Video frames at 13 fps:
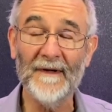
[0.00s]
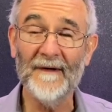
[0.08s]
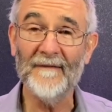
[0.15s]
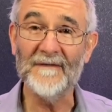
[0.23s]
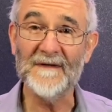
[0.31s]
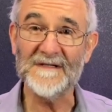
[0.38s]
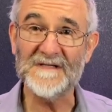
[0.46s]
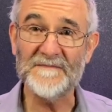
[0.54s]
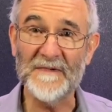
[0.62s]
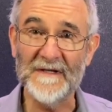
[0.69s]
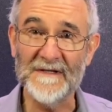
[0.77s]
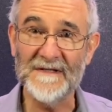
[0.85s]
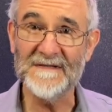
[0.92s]
that
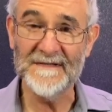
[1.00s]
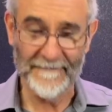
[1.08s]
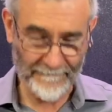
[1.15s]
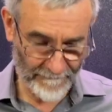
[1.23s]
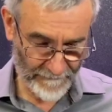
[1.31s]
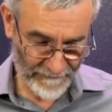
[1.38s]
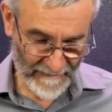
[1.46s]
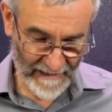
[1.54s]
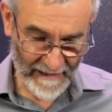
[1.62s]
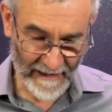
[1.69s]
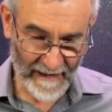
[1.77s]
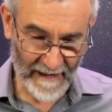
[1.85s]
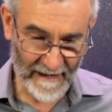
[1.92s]
speaks.
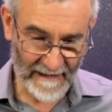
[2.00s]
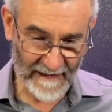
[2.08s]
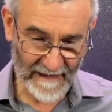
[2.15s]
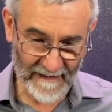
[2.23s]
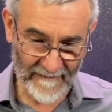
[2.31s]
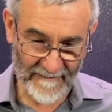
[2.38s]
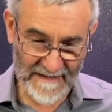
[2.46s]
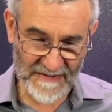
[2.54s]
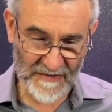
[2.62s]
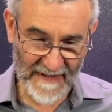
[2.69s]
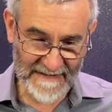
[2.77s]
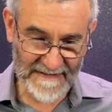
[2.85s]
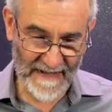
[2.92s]
And in this
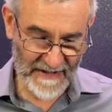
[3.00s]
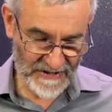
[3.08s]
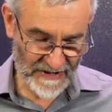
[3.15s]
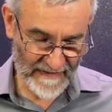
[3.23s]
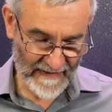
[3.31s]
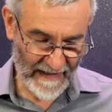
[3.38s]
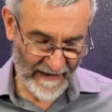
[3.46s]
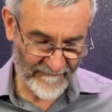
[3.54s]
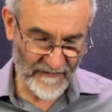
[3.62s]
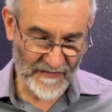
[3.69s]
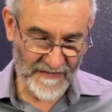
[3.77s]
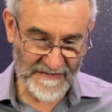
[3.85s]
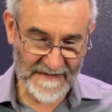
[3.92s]
translation, they have
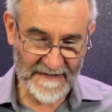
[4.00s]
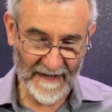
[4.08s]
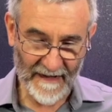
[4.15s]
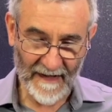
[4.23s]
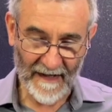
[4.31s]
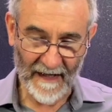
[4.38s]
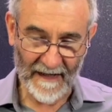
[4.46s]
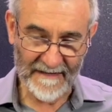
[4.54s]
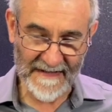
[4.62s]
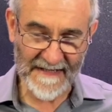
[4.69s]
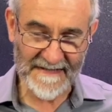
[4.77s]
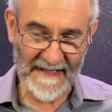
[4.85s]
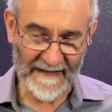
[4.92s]
those
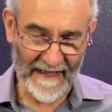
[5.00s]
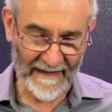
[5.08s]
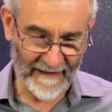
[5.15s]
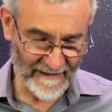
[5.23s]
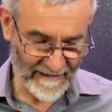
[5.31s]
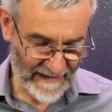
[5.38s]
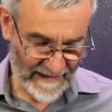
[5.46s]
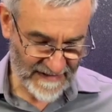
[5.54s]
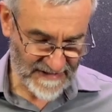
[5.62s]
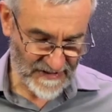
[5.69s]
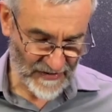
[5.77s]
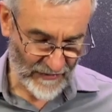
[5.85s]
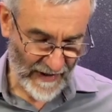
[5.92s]
designated. And
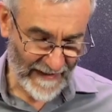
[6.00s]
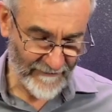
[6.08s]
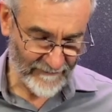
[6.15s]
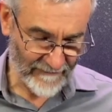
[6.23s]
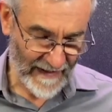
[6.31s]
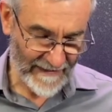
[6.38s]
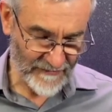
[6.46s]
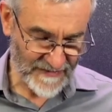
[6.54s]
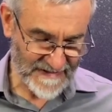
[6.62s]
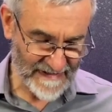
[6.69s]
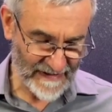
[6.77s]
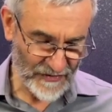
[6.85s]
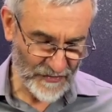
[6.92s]
so I will
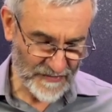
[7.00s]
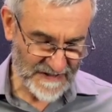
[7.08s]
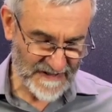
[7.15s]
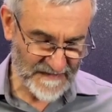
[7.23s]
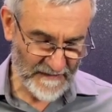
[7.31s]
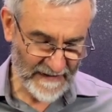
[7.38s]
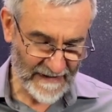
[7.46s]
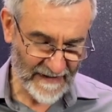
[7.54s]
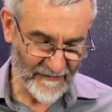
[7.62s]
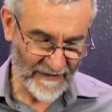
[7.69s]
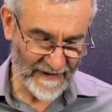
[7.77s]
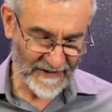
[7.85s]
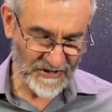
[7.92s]
say who is
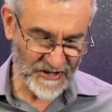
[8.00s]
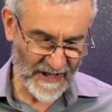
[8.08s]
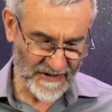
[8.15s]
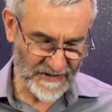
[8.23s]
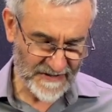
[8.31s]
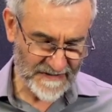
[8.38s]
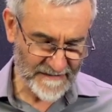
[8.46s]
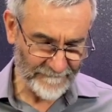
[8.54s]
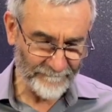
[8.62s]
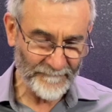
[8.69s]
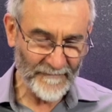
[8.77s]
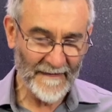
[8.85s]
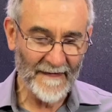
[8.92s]
speaking when it changes.
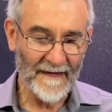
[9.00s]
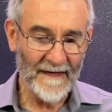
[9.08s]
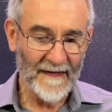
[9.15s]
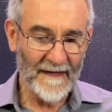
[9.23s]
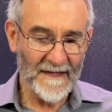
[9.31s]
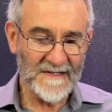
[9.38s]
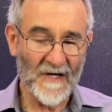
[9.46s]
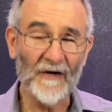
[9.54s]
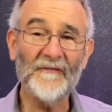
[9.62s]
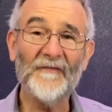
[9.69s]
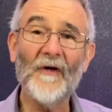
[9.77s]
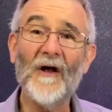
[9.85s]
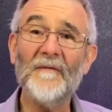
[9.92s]
Song
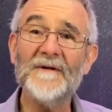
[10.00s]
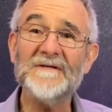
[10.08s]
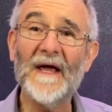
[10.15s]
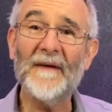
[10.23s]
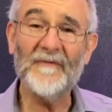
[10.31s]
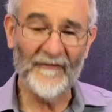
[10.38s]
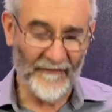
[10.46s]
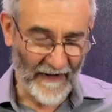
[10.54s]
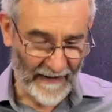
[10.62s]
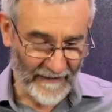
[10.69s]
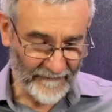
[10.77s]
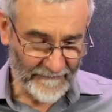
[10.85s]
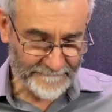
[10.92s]
of Solomon, chapter
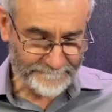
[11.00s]
5.